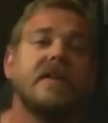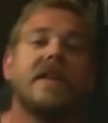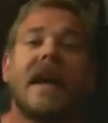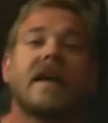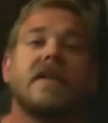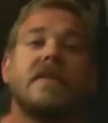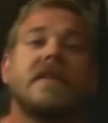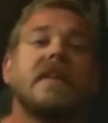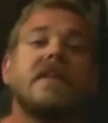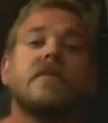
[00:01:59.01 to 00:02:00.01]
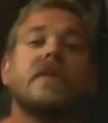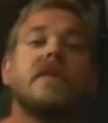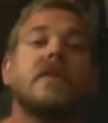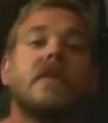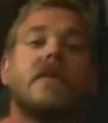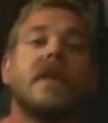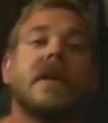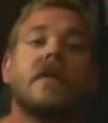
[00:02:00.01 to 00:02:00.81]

neck tees with the little thing, you